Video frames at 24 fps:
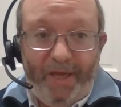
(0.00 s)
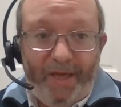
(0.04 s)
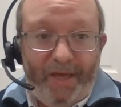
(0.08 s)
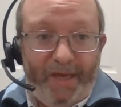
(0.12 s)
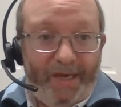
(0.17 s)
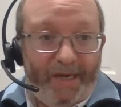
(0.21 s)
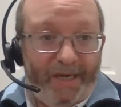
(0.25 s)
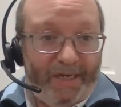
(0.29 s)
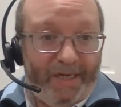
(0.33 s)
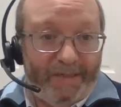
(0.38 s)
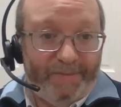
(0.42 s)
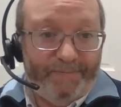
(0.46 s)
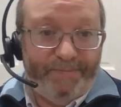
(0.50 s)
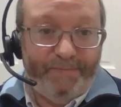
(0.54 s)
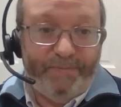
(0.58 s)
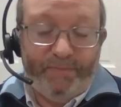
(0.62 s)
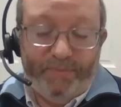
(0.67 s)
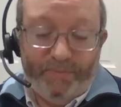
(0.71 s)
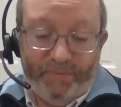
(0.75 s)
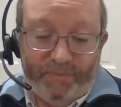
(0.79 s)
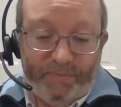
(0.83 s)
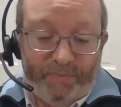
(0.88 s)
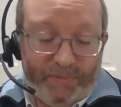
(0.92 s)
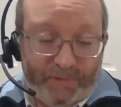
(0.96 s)

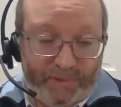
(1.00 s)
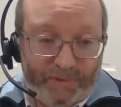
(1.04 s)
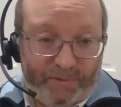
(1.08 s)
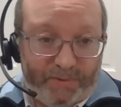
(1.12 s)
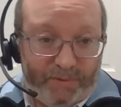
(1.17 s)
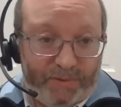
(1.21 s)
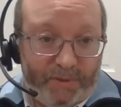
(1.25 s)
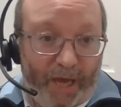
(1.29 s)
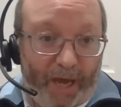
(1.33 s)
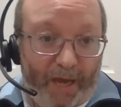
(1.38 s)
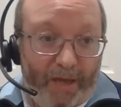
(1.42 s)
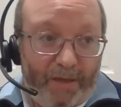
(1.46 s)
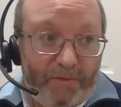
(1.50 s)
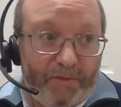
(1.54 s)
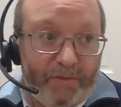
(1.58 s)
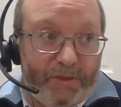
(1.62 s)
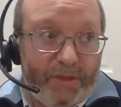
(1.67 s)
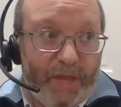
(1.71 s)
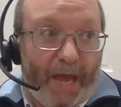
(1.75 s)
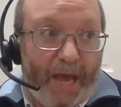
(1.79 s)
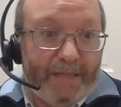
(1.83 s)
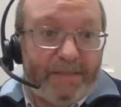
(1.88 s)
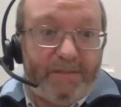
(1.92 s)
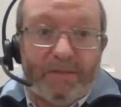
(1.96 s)

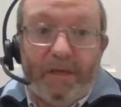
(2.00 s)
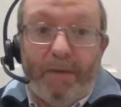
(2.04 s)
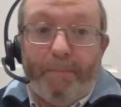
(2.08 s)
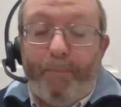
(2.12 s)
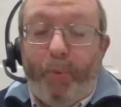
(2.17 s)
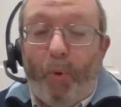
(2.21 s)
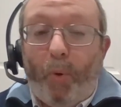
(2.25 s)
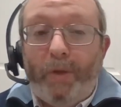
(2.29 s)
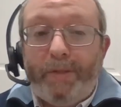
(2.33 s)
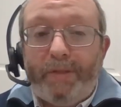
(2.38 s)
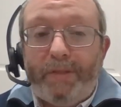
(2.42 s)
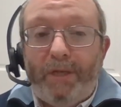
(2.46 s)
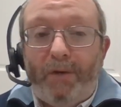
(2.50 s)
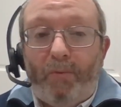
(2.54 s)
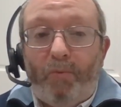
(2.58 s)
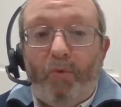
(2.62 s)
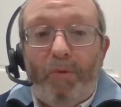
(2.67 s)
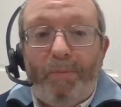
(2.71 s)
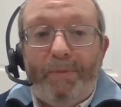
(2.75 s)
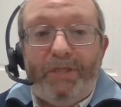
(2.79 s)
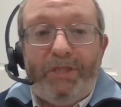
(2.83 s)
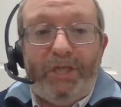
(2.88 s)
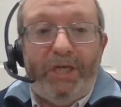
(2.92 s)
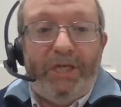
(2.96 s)
at some point there will
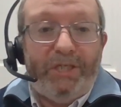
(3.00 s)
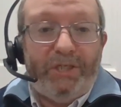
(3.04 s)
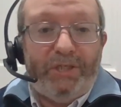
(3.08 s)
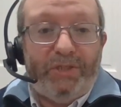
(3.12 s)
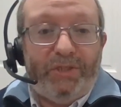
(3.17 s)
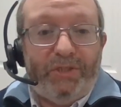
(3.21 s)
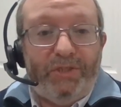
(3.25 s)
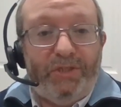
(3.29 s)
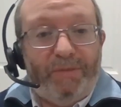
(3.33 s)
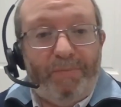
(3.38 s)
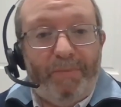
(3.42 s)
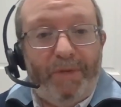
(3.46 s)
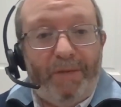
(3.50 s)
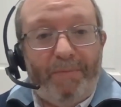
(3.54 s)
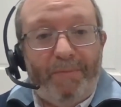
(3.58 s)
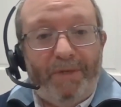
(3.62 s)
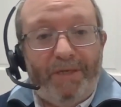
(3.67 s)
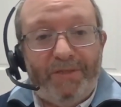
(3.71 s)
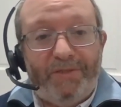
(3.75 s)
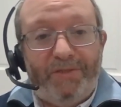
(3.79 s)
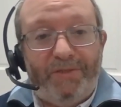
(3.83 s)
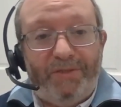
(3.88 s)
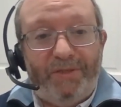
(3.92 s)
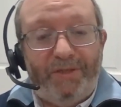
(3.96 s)
be changes to de
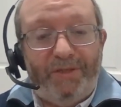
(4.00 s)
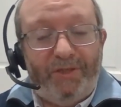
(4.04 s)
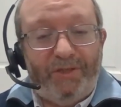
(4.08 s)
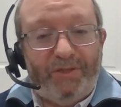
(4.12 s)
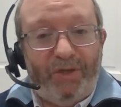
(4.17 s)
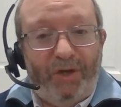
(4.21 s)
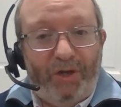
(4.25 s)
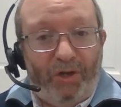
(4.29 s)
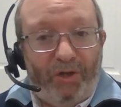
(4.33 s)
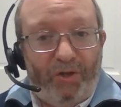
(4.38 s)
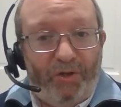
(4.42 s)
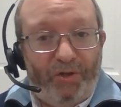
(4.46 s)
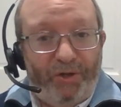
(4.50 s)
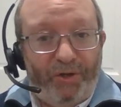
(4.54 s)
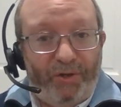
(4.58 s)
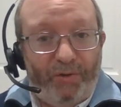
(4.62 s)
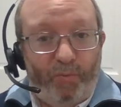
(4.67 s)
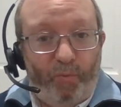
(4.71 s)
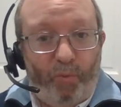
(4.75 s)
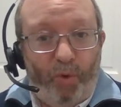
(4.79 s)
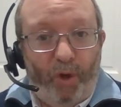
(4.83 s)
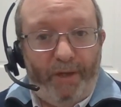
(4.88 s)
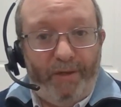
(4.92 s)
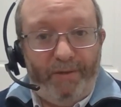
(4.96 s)
minimis. Just unclear
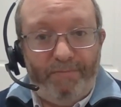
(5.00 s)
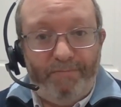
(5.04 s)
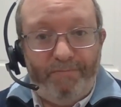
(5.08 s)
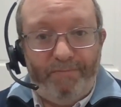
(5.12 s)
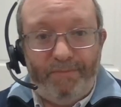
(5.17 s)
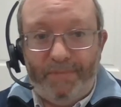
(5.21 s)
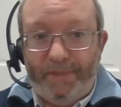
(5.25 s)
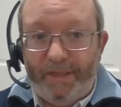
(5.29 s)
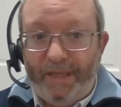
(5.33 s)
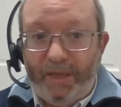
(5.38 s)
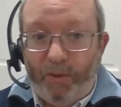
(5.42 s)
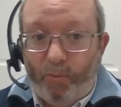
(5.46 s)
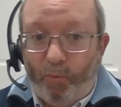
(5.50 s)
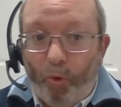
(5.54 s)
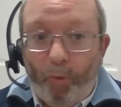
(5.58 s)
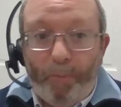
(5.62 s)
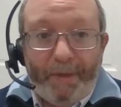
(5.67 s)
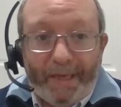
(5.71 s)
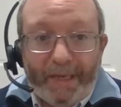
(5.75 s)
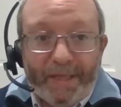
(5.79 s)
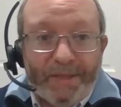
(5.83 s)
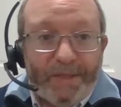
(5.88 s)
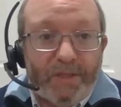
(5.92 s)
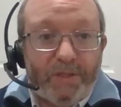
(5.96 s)
what it will
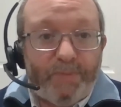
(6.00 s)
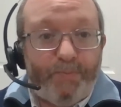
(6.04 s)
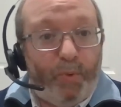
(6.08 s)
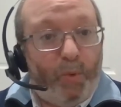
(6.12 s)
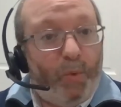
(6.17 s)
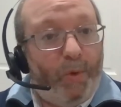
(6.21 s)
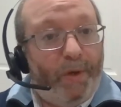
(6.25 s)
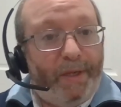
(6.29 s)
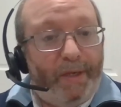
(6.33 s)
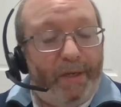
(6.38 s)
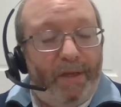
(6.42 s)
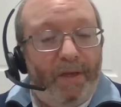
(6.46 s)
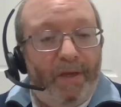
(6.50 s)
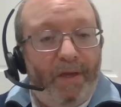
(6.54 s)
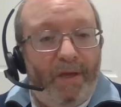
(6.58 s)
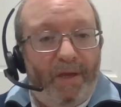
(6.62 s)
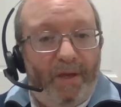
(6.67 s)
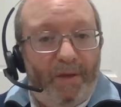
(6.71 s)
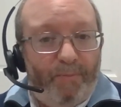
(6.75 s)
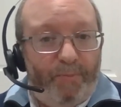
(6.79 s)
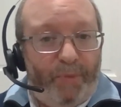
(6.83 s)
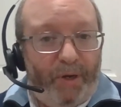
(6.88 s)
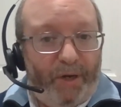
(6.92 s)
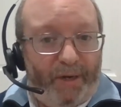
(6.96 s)
be at this point,
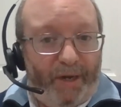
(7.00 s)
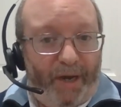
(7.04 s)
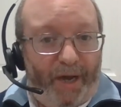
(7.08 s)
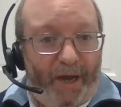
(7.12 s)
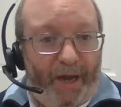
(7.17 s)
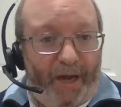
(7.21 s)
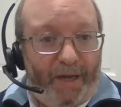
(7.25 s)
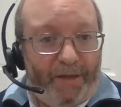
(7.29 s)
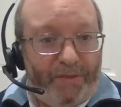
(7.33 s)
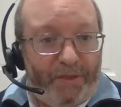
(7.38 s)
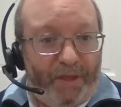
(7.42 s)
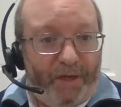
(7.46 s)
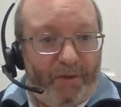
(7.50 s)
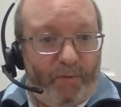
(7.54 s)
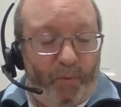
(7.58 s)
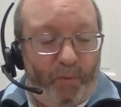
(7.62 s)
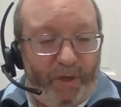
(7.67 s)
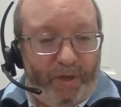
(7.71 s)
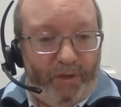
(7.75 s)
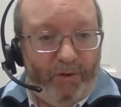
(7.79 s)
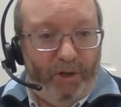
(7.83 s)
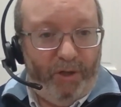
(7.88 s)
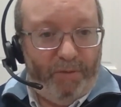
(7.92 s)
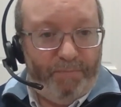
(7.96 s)
but I think we
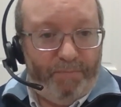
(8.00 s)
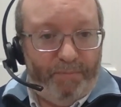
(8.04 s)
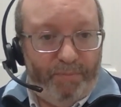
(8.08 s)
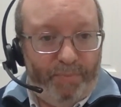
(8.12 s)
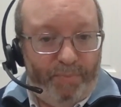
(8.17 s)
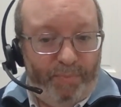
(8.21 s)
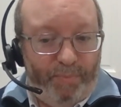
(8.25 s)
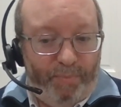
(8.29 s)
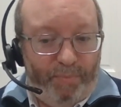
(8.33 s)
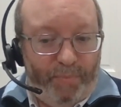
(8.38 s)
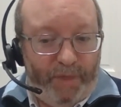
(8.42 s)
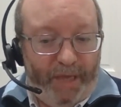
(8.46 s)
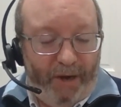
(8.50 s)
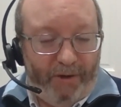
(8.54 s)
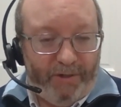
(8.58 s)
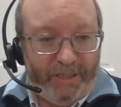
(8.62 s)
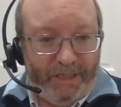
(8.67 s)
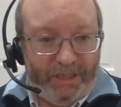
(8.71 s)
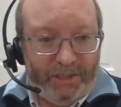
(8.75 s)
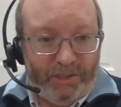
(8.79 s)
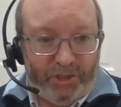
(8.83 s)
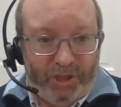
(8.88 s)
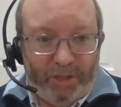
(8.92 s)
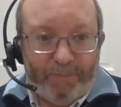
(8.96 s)
can all
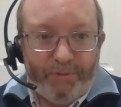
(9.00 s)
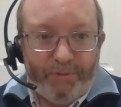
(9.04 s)
guarantee some